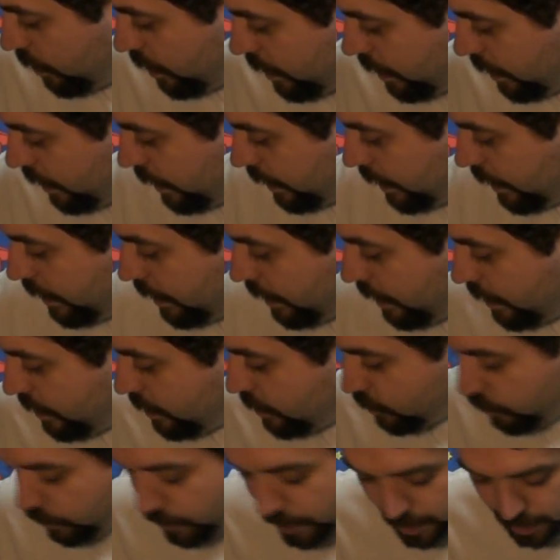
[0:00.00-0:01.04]
one
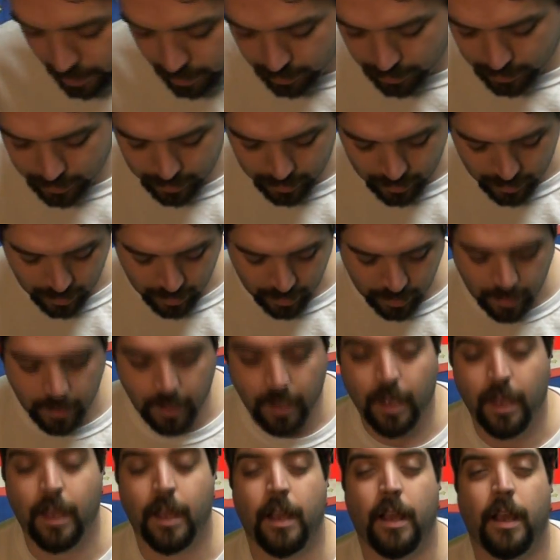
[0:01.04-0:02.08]
as well.
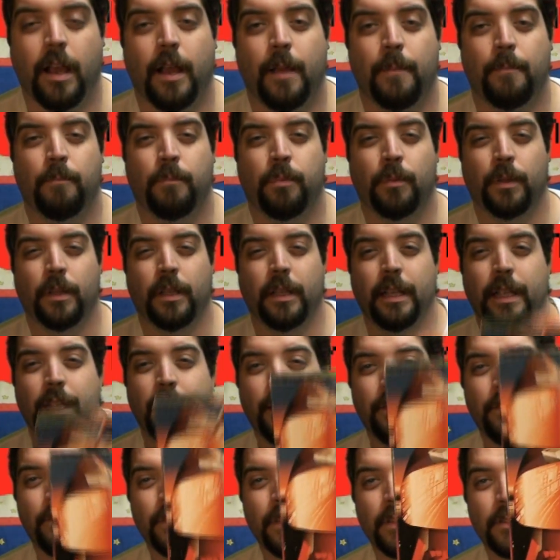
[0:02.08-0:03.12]
I
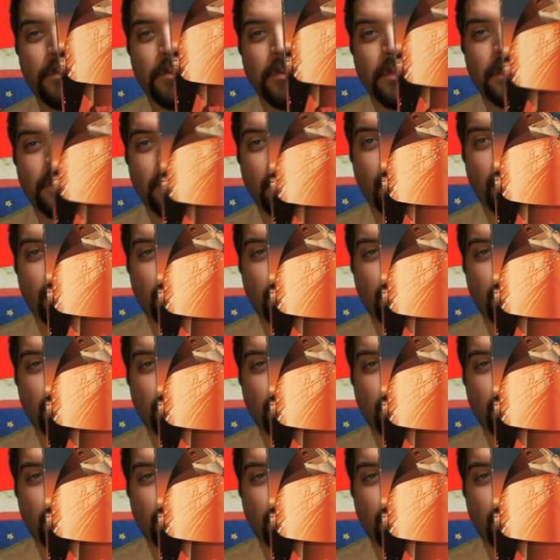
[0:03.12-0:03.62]
believe this one's